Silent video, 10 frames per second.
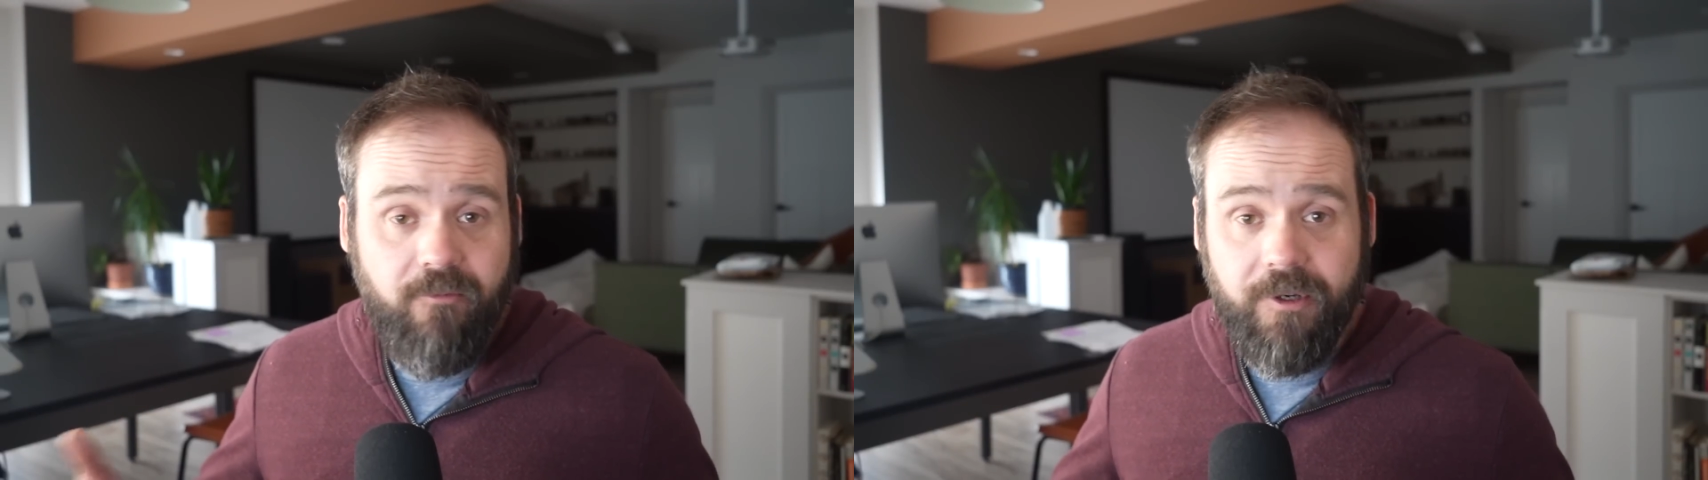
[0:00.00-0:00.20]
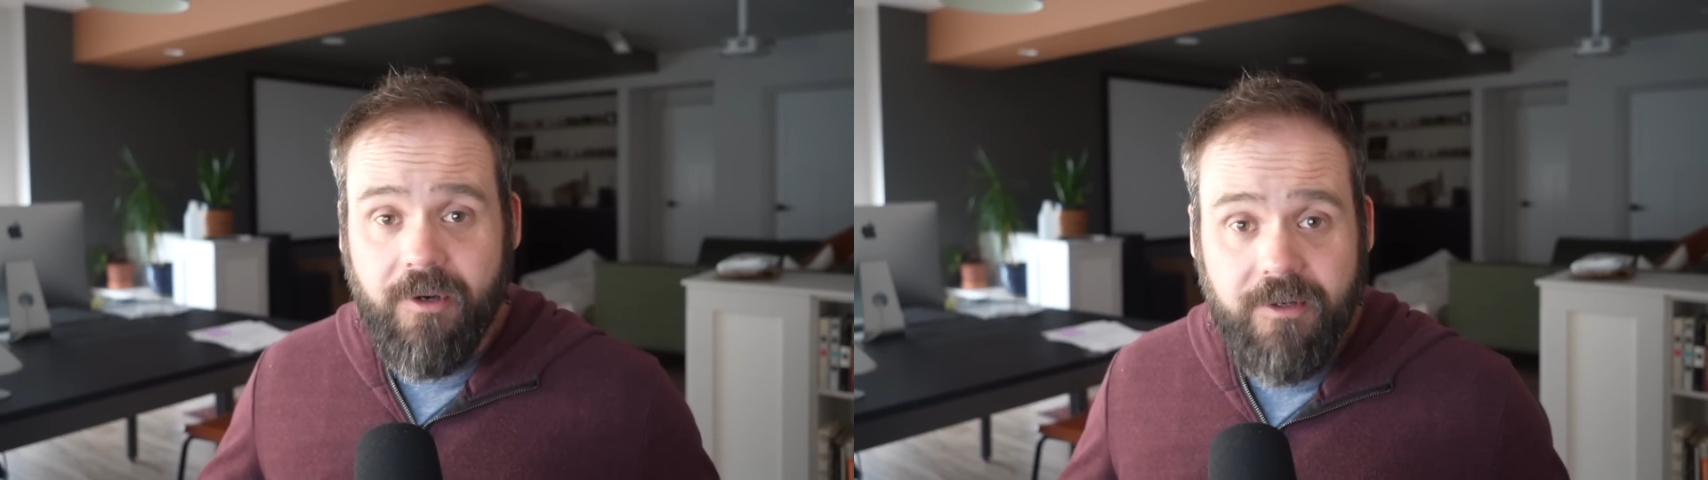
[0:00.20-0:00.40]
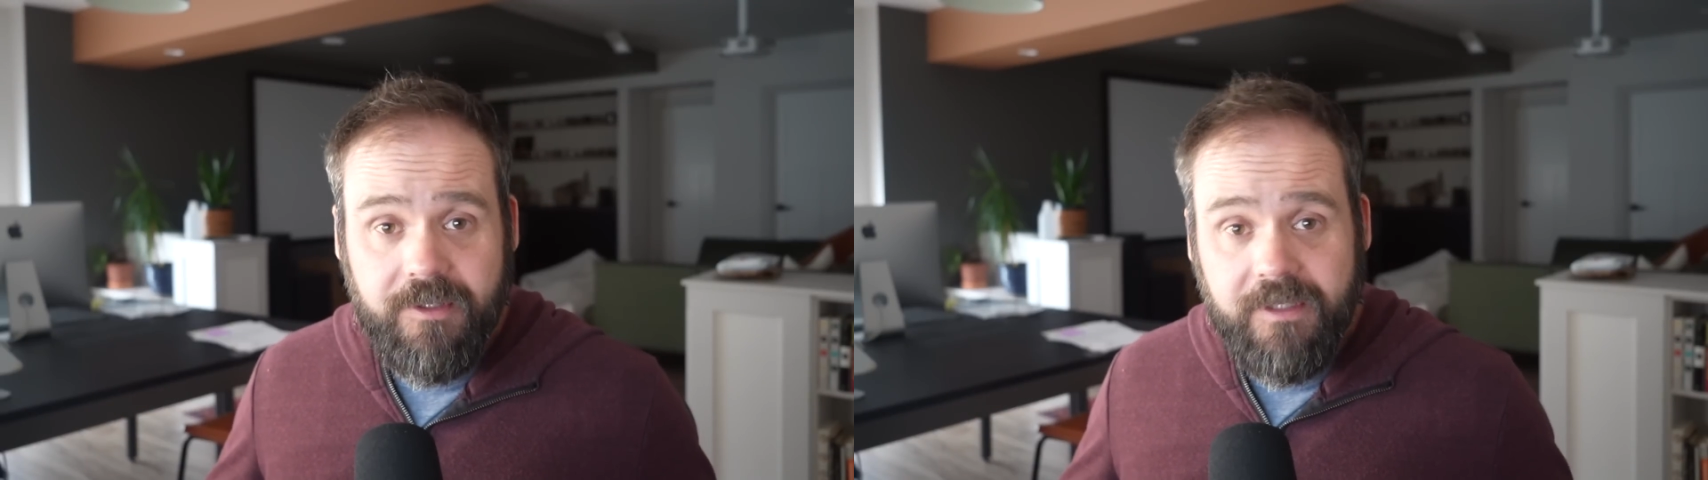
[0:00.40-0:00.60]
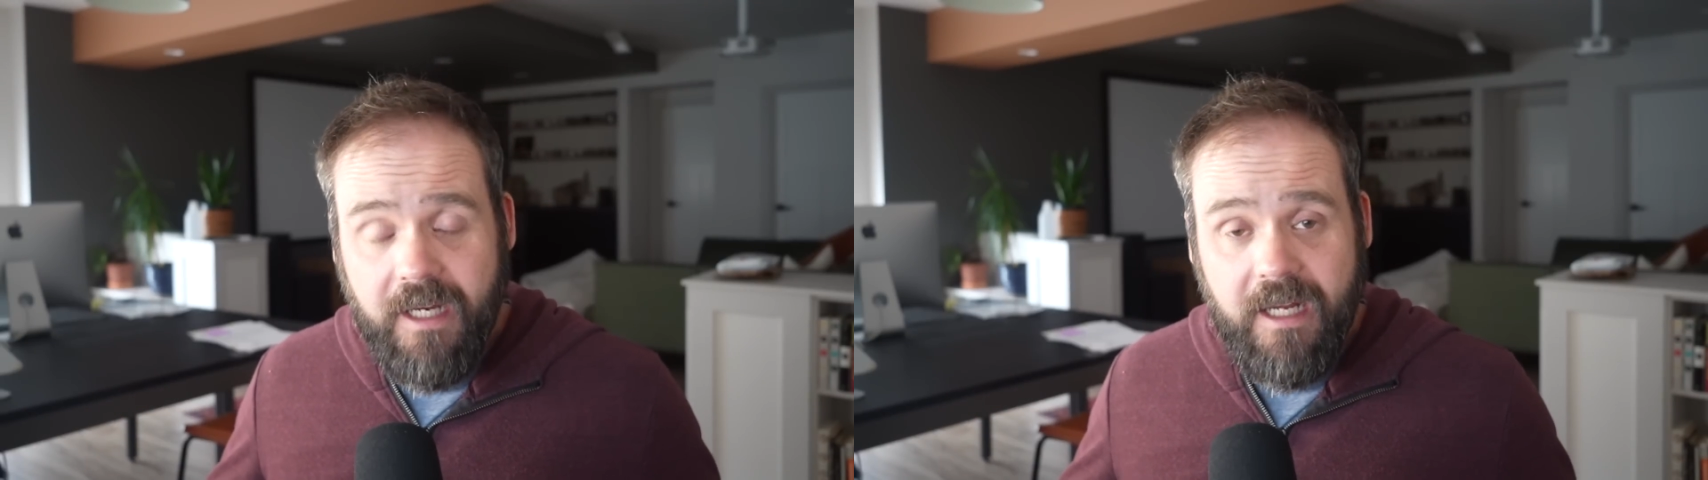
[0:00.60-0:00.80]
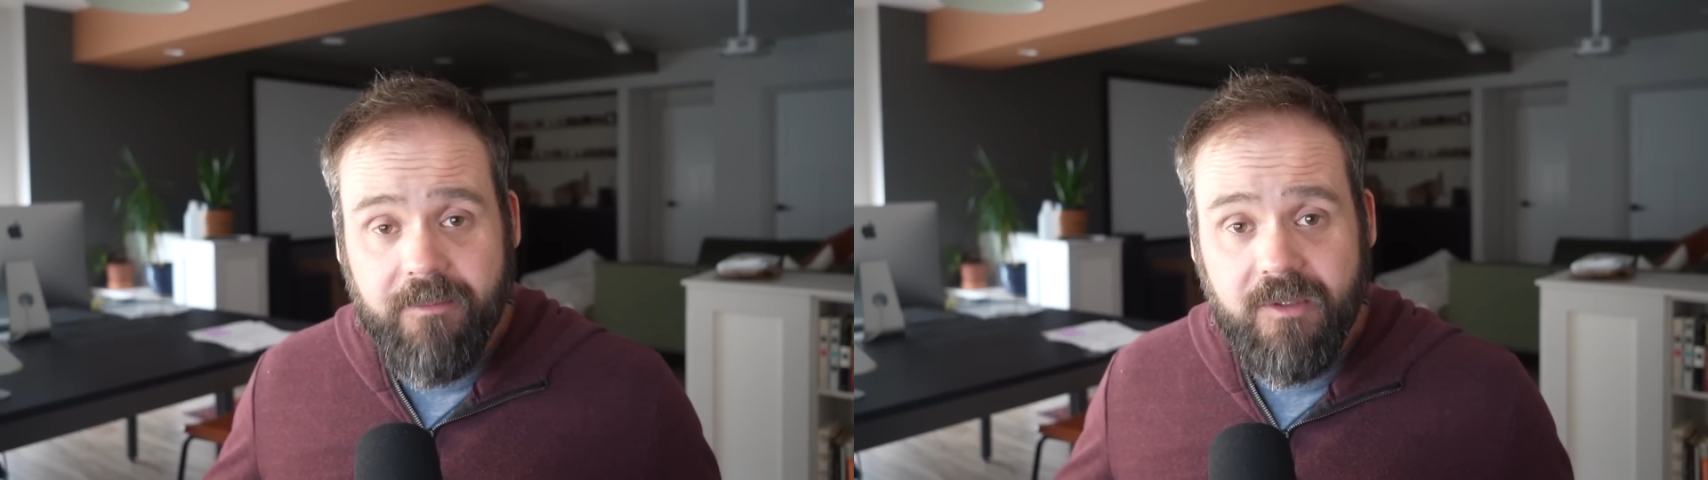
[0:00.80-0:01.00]
Return
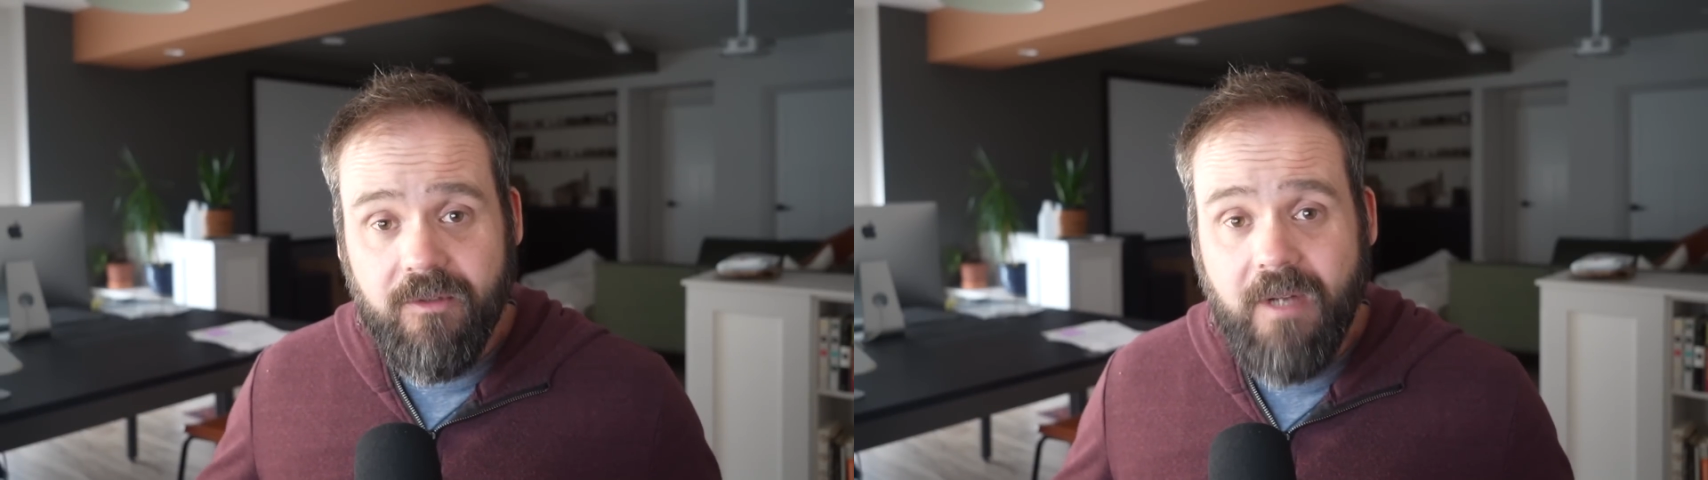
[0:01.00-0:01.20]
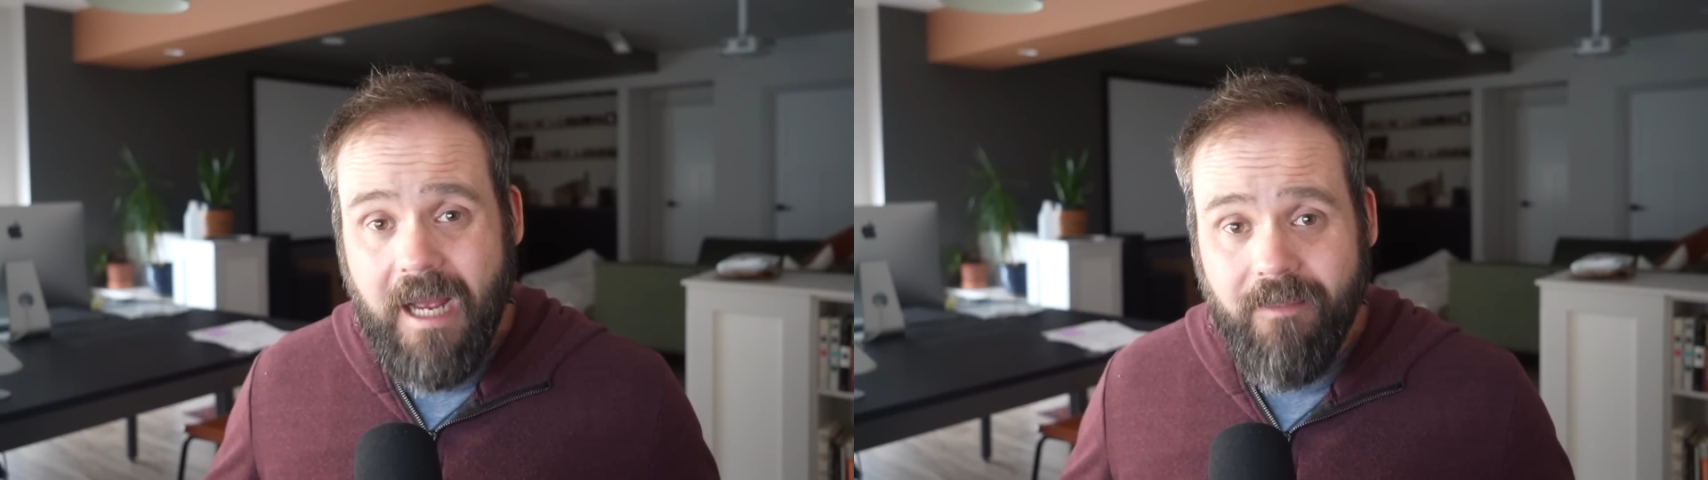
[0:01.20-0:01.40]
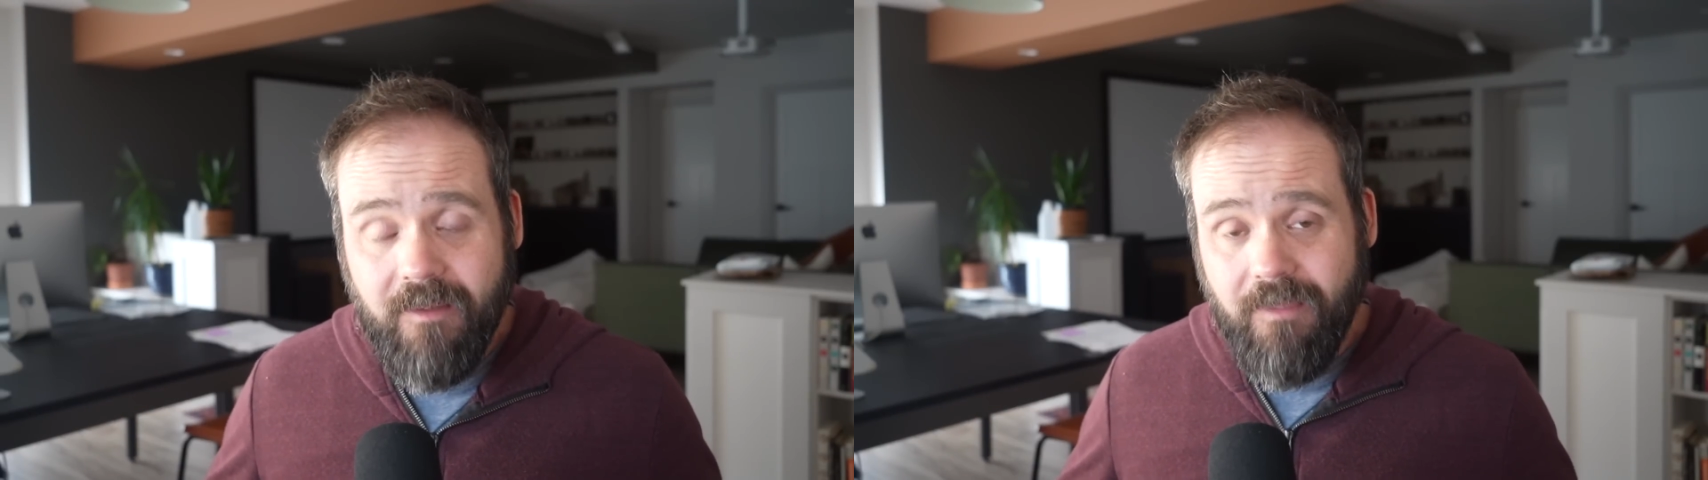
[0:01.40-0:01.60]
scams do happen,